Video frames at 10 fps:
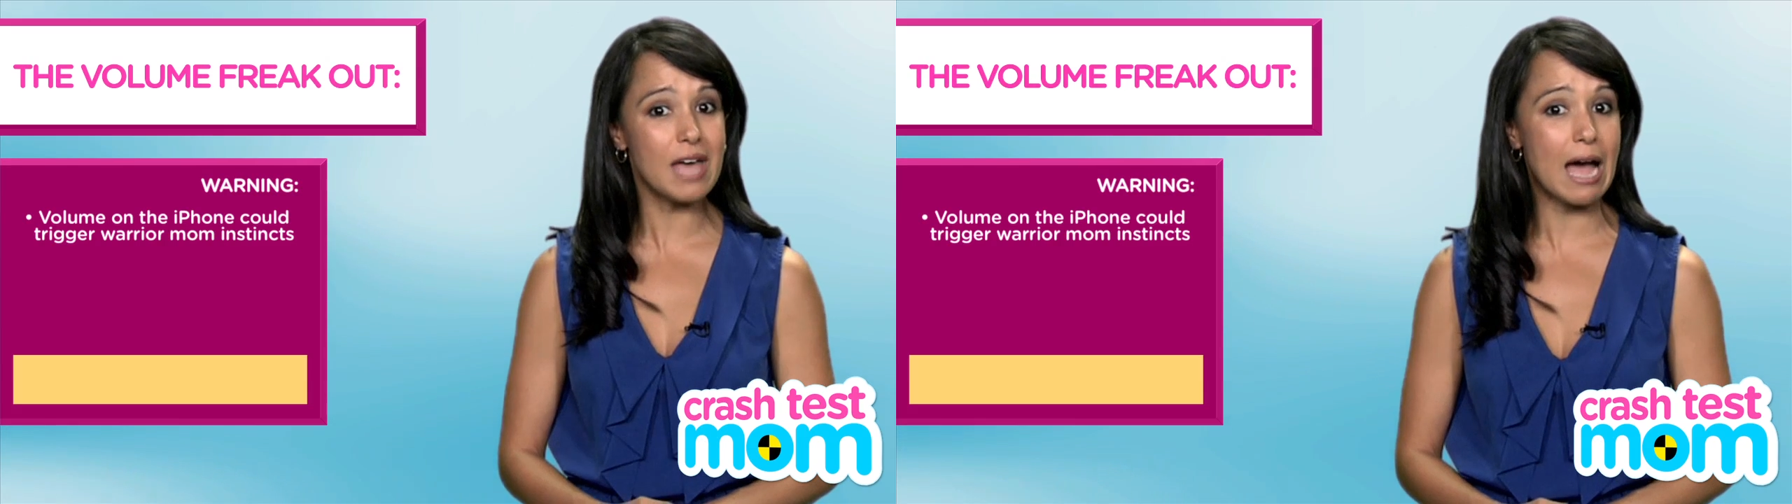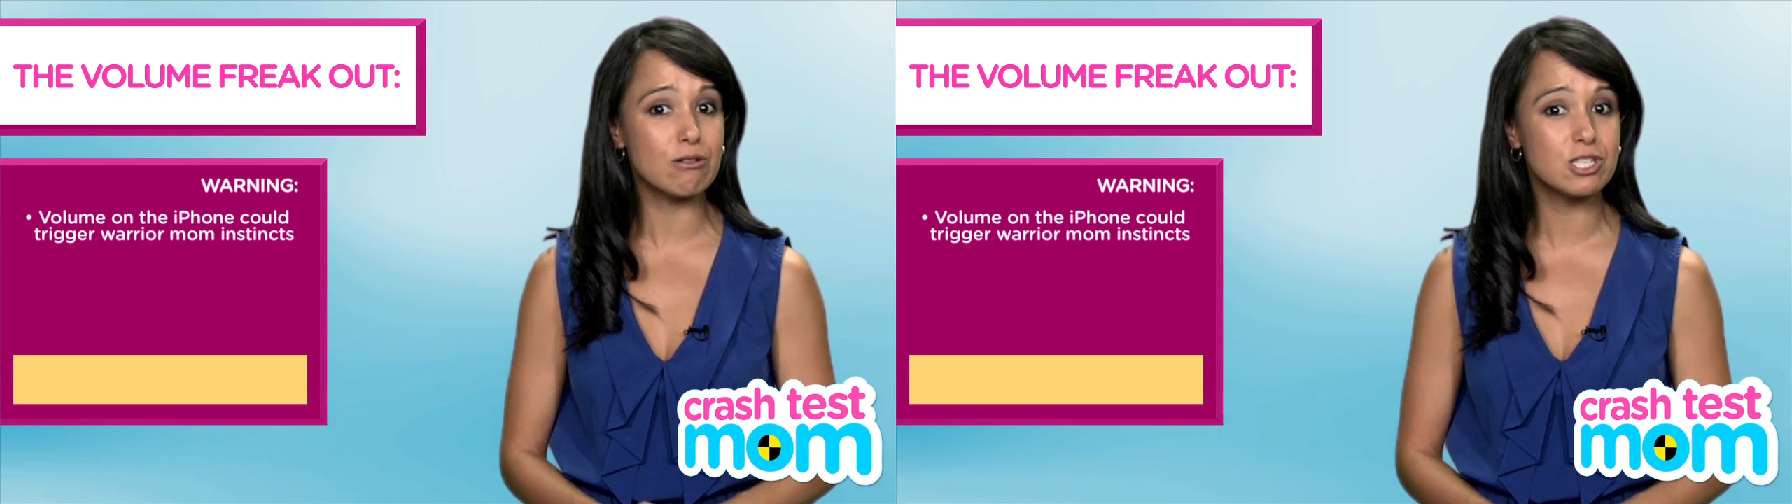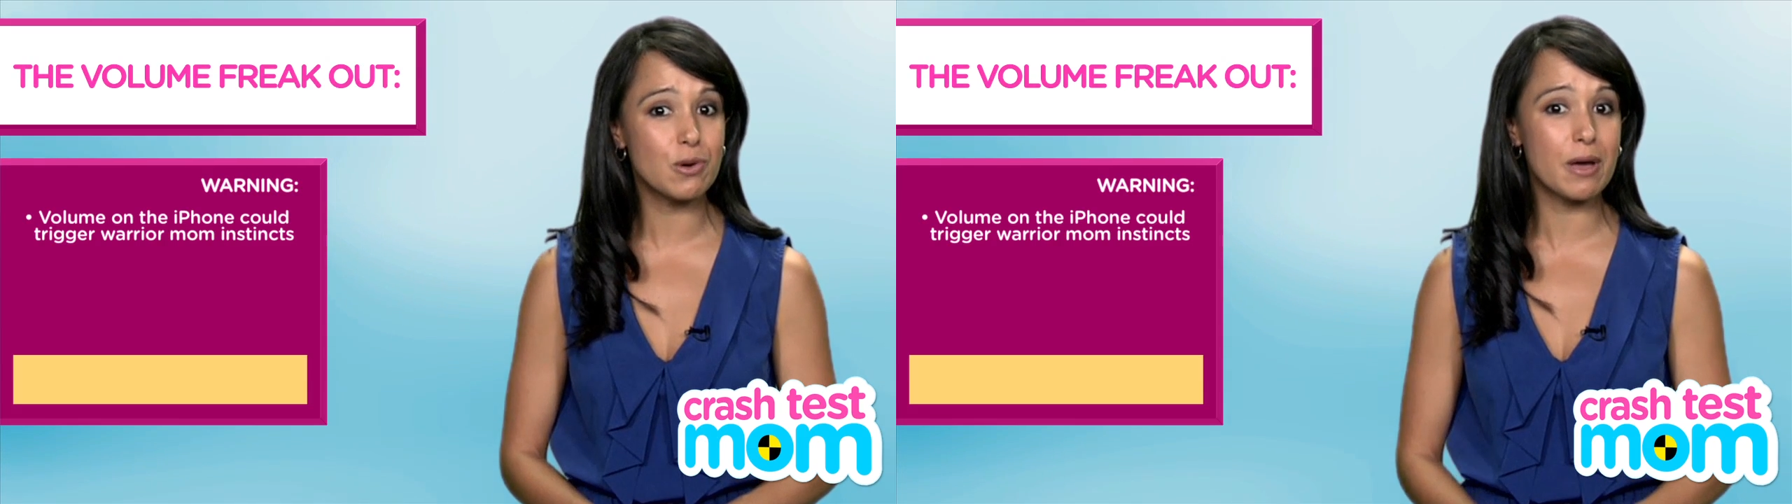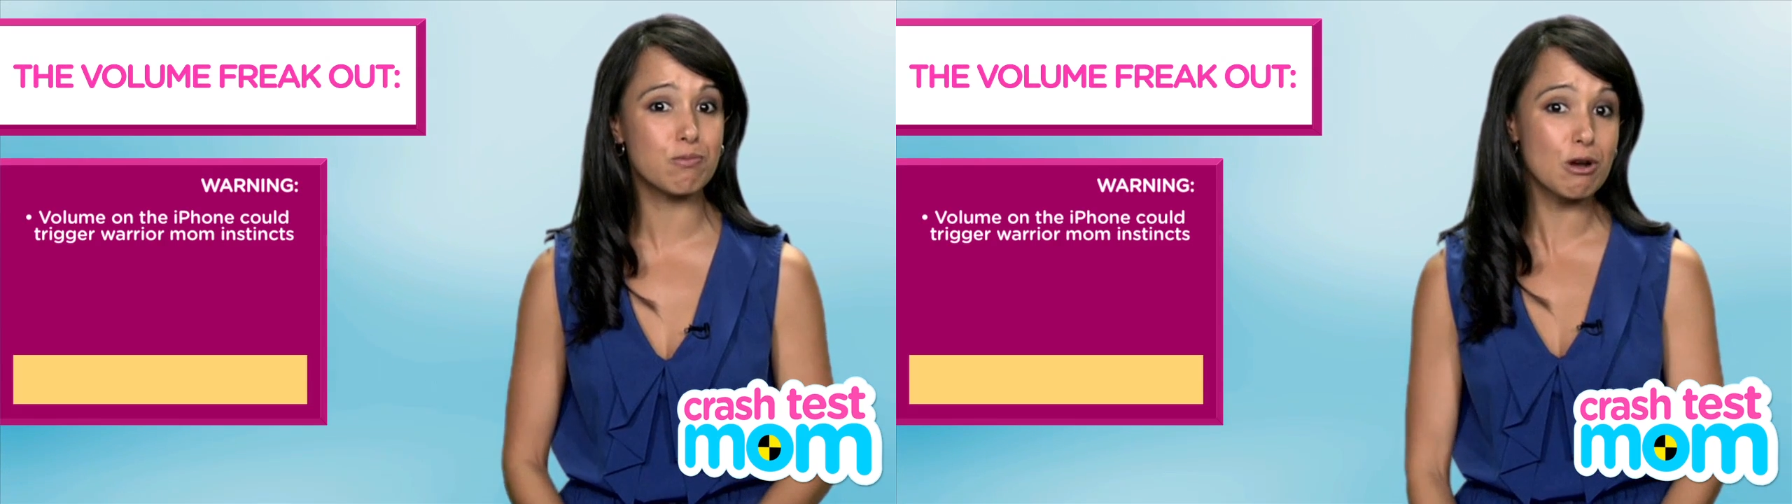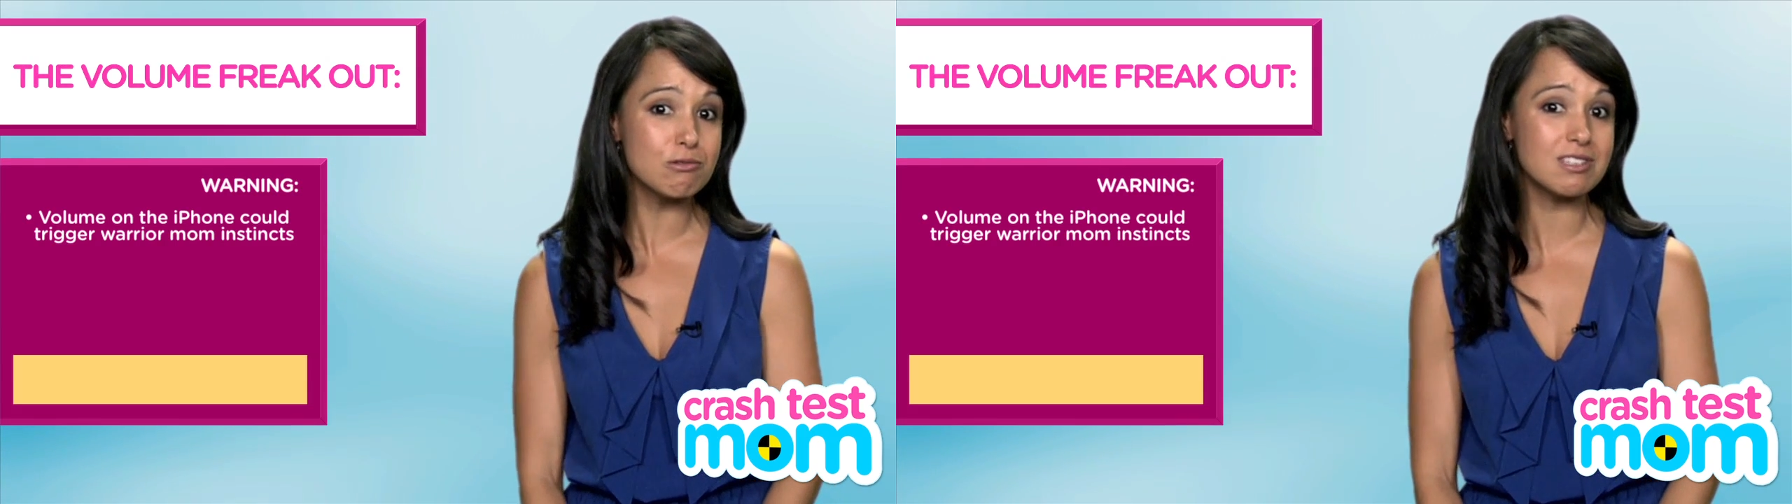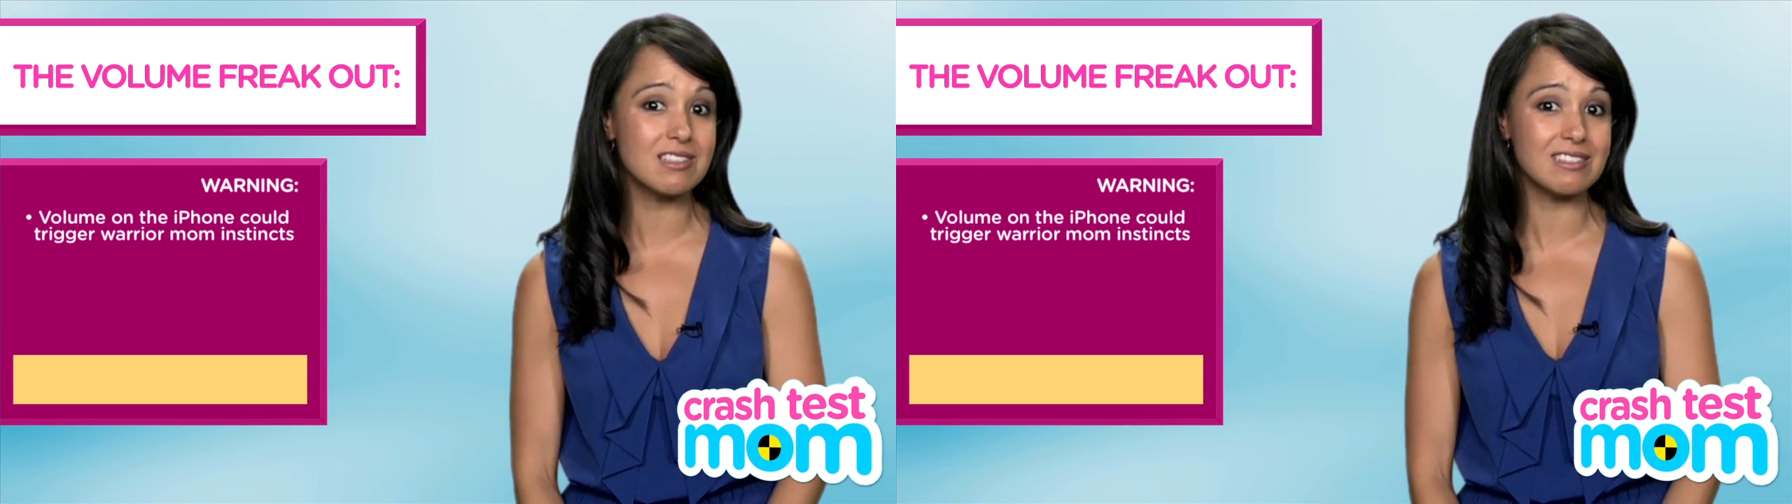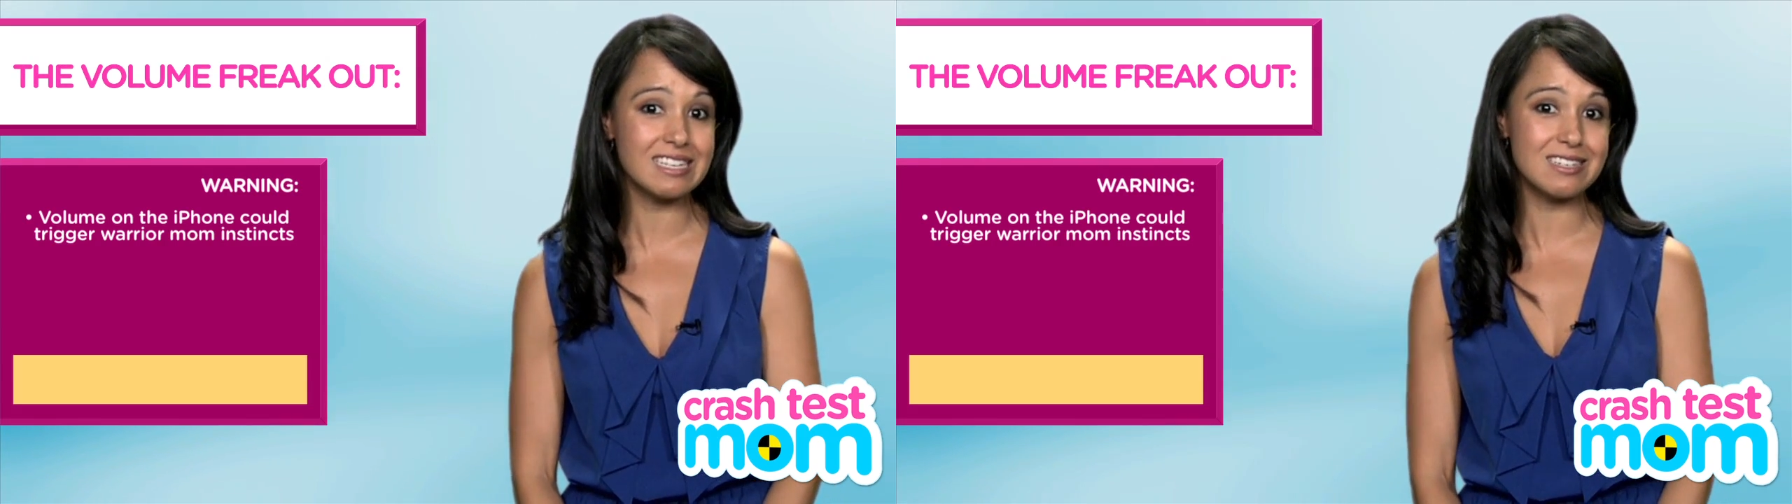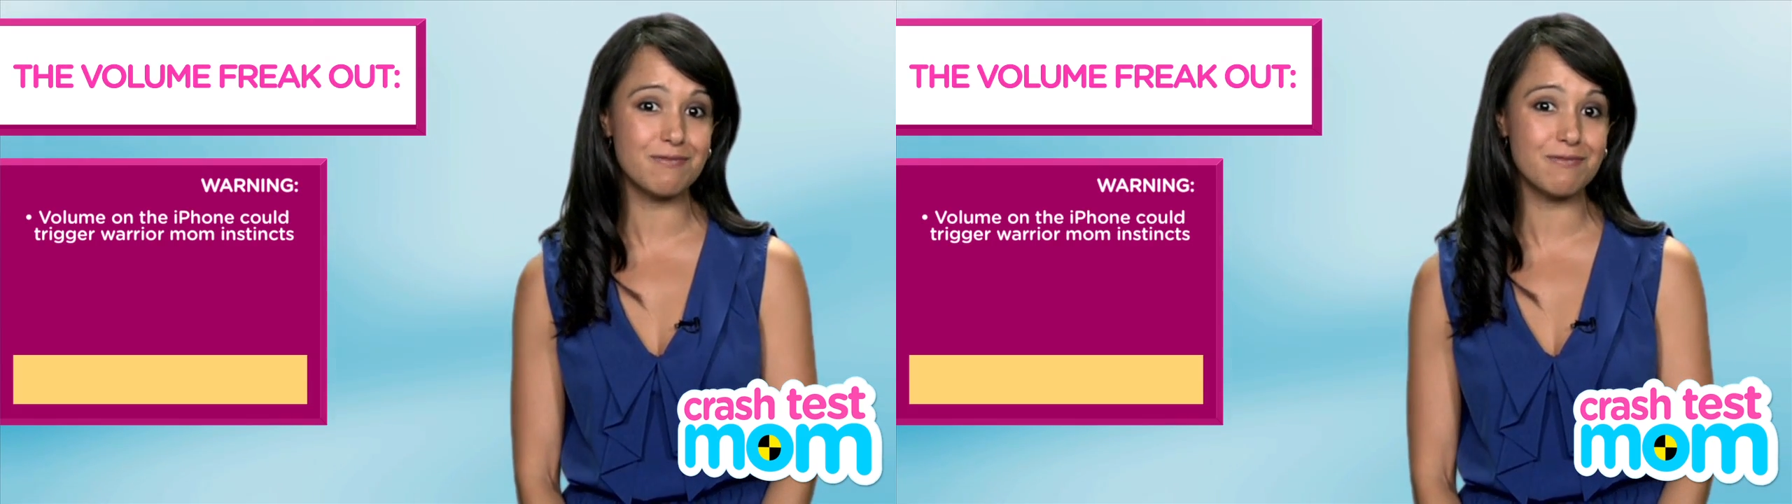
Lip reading: loud, so I wrote to the lead